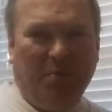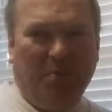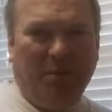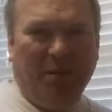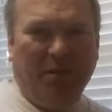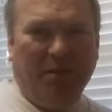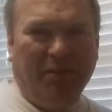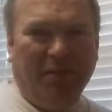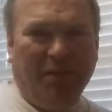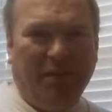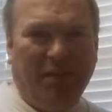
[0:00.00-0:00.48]

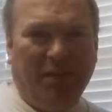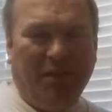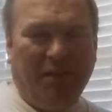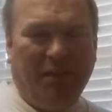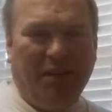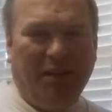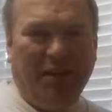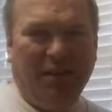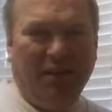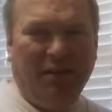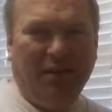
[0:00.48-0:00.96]
Apparently the
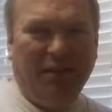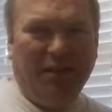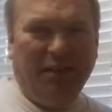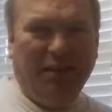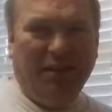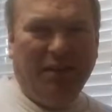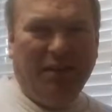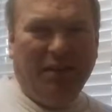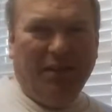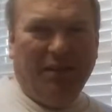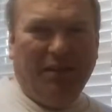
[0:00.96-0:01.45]
kid
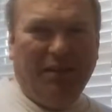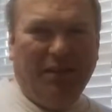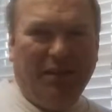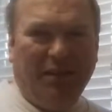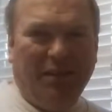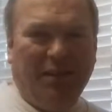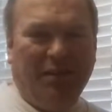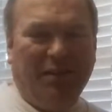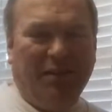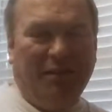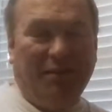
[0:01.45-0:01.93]

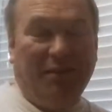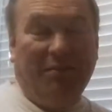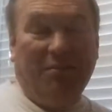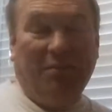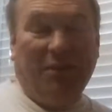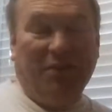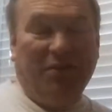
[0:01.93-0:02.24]
didn't get as